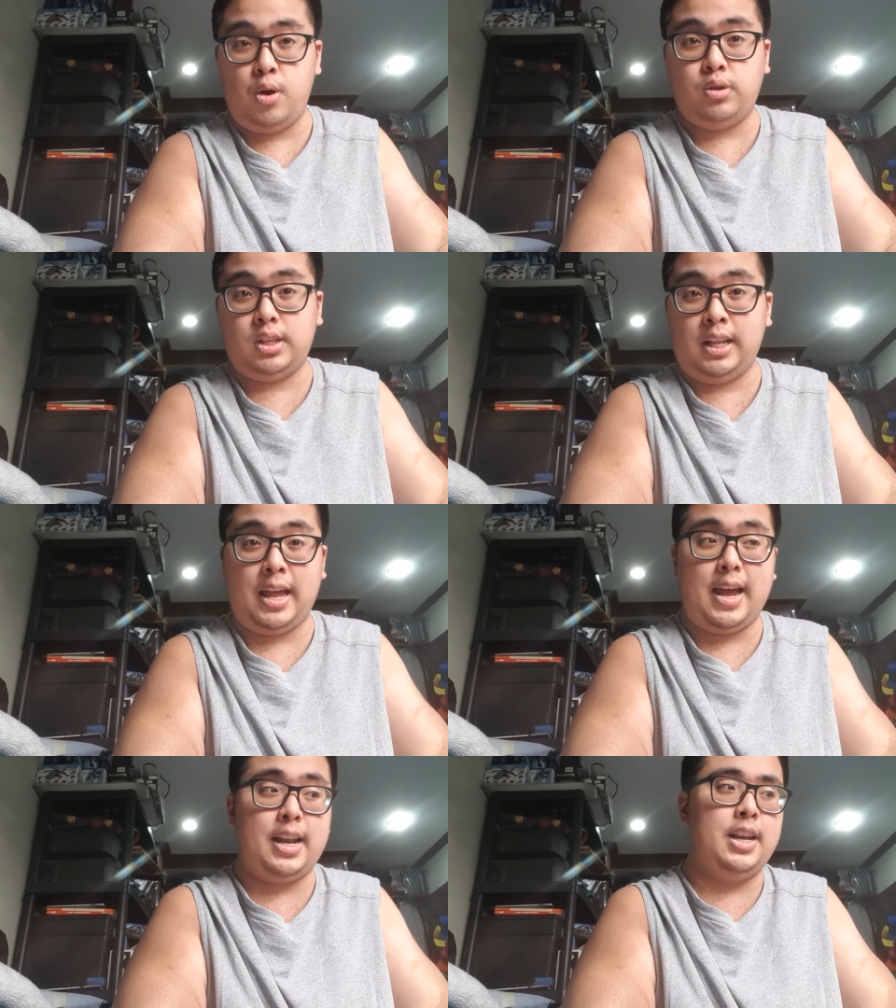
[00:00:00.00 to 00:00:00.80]
mostly
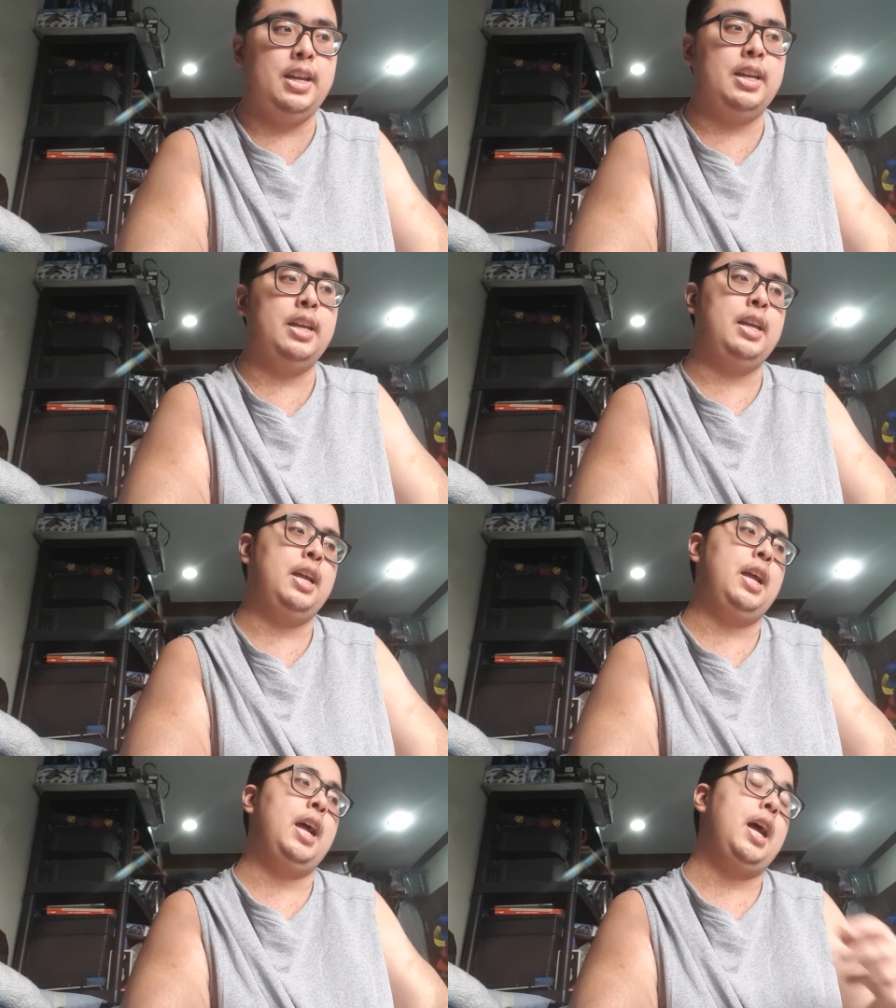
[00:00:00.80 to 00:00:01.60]
land.
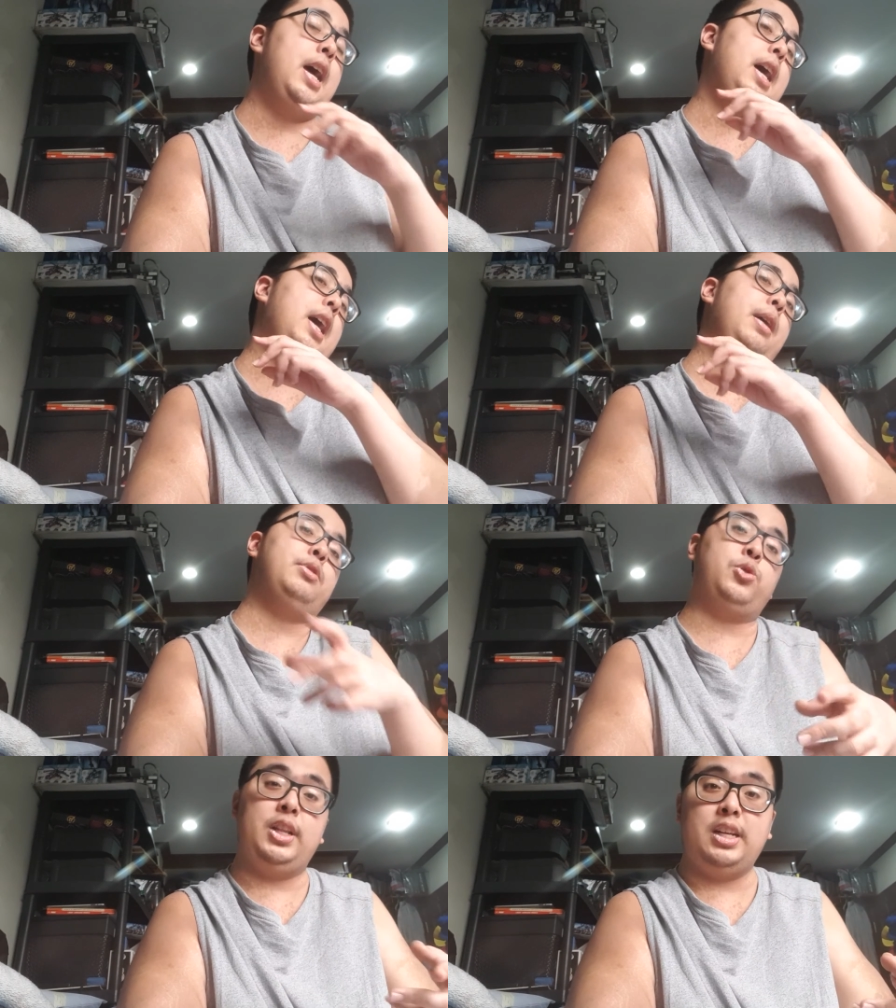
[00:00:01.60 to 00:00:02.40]
I
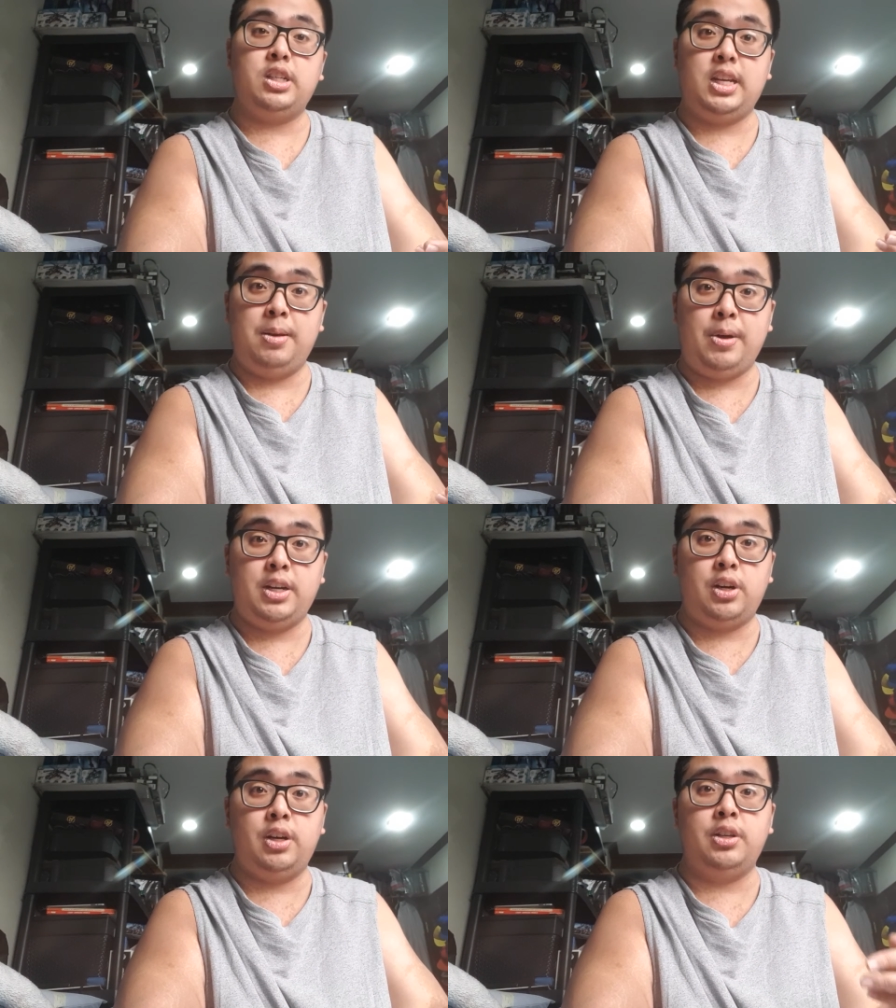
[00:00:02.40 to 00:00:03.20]
was really entertained by
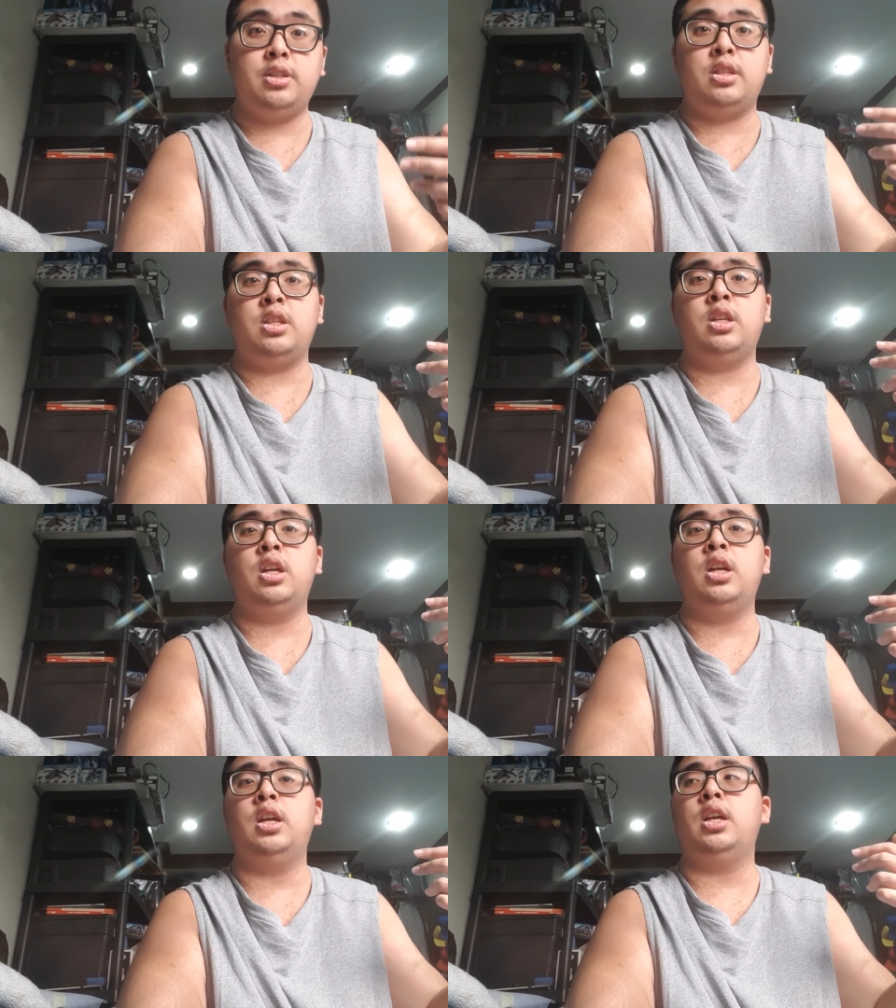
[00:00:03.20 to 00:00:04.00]
Eternals,
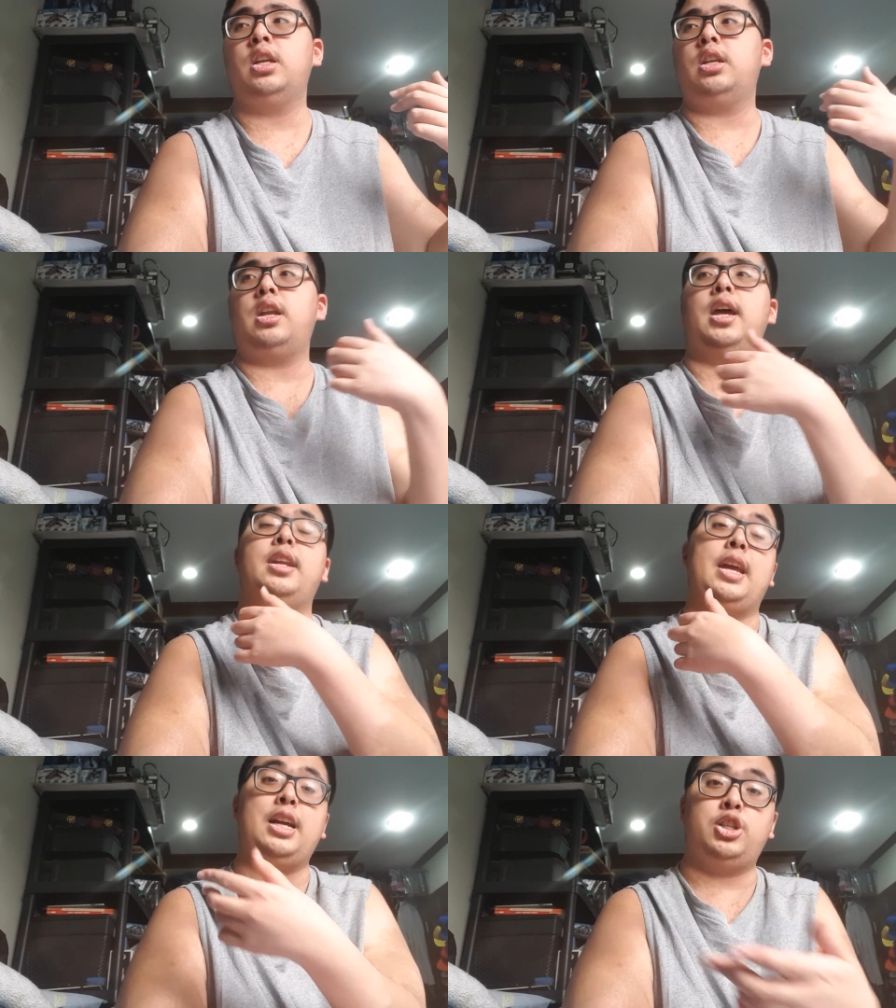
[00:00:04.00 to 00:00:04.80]

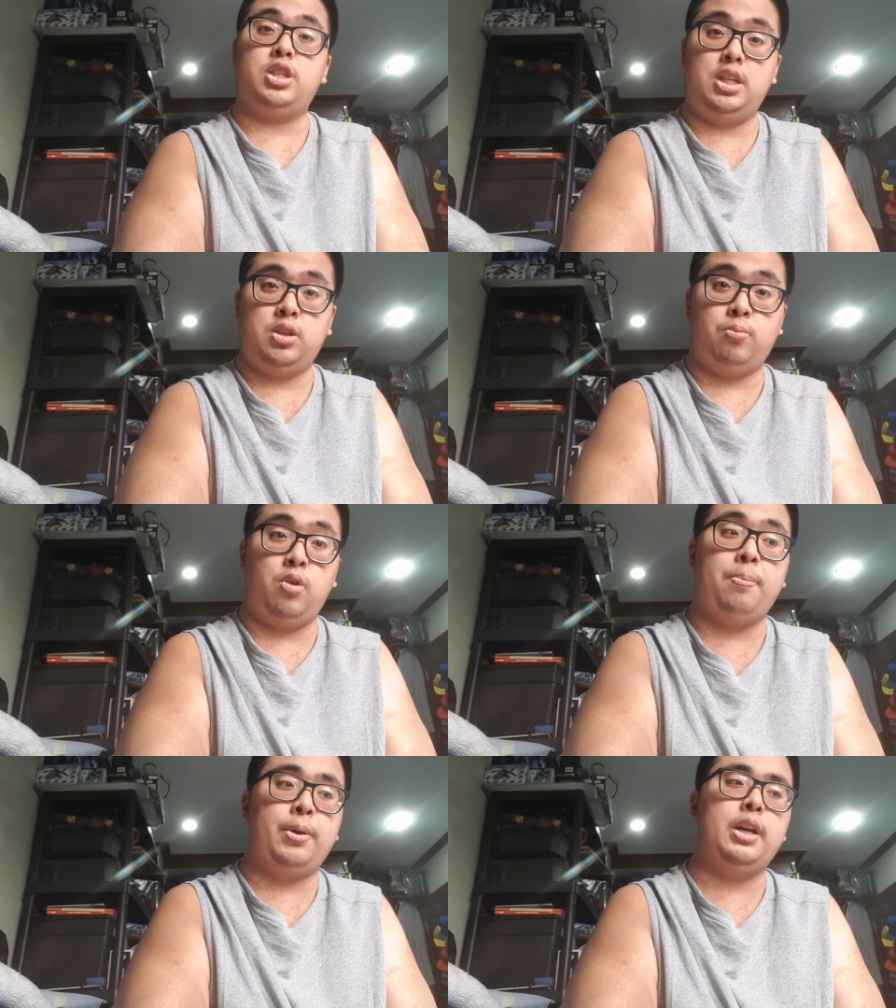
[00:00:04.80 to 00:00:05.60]
and the action scenes
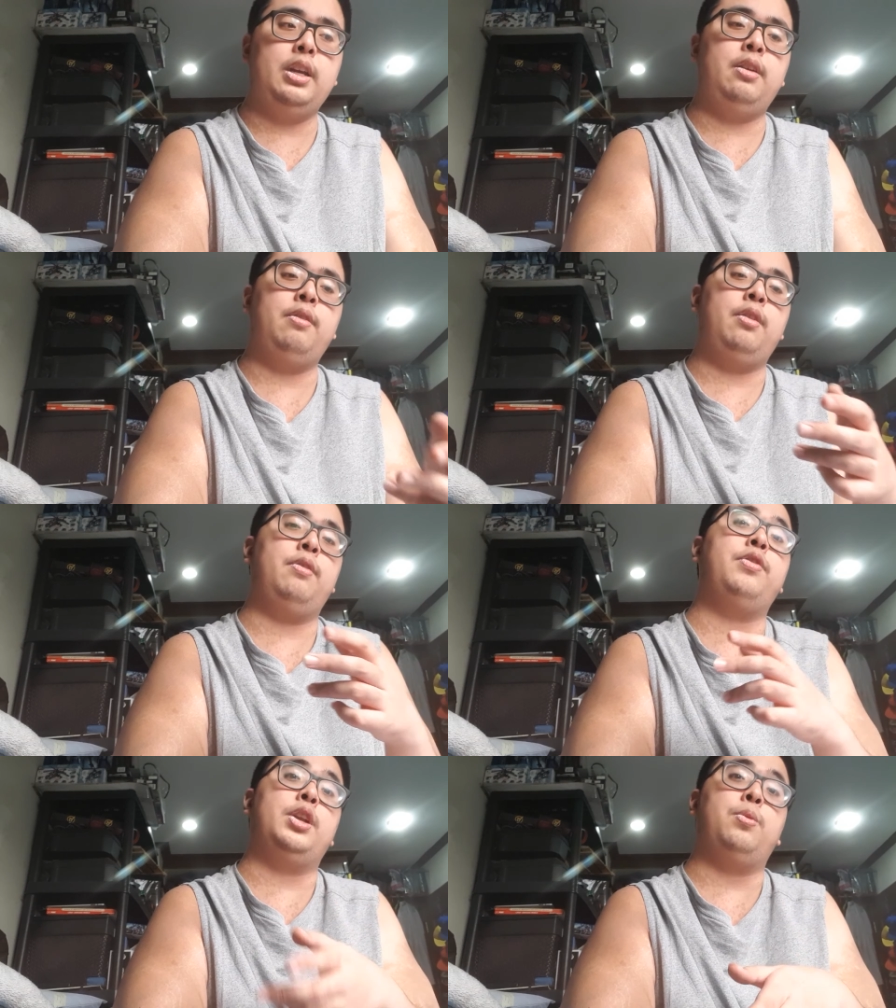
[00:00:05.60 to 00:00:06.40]
were
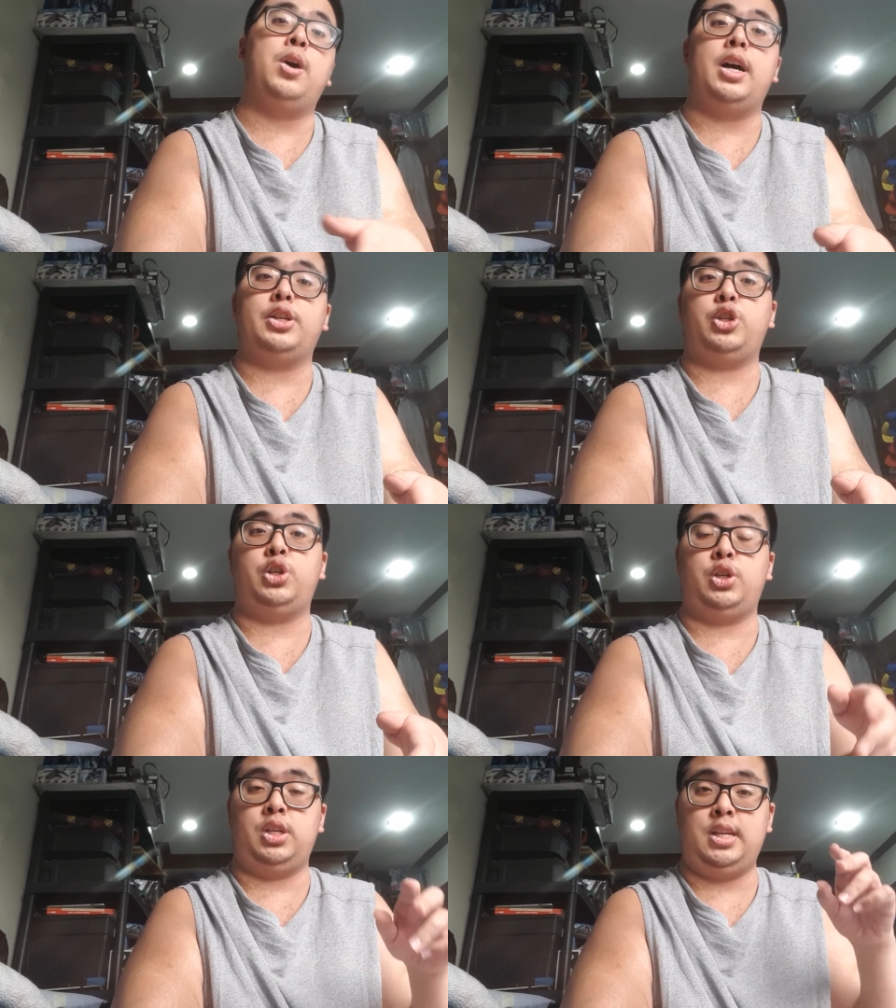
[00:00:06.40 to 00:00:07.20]
pretty fun to
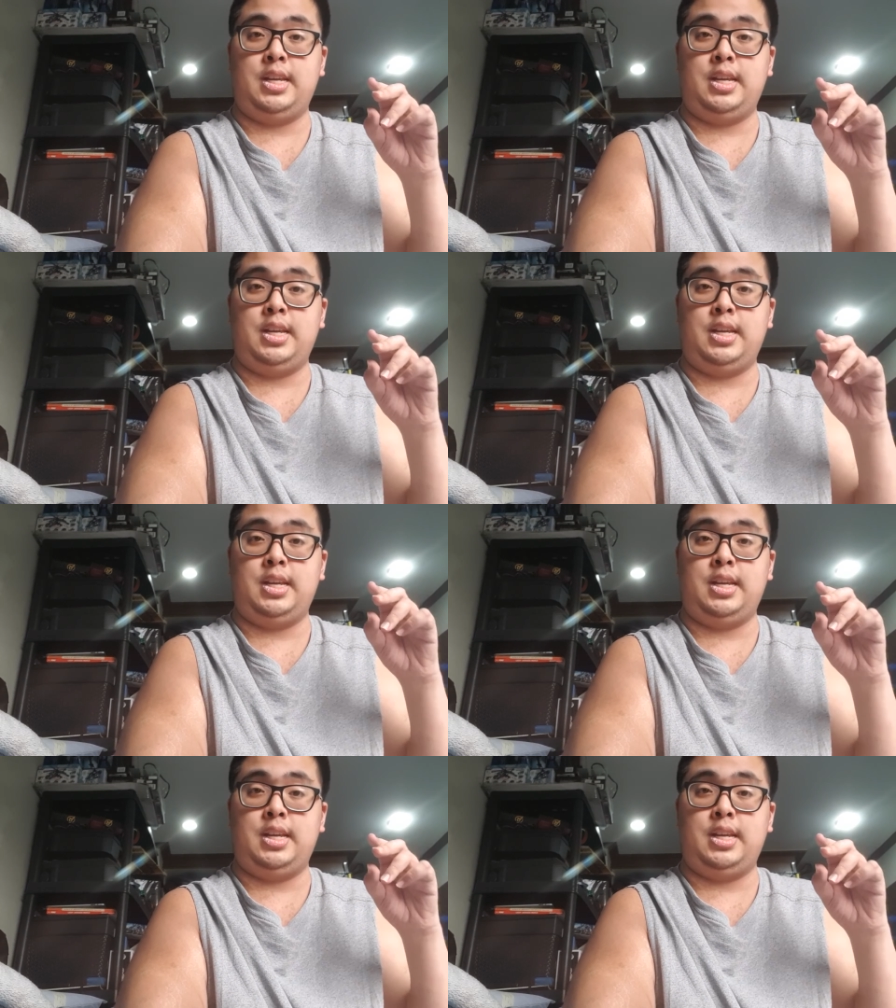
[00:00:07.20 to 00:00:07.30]
watch.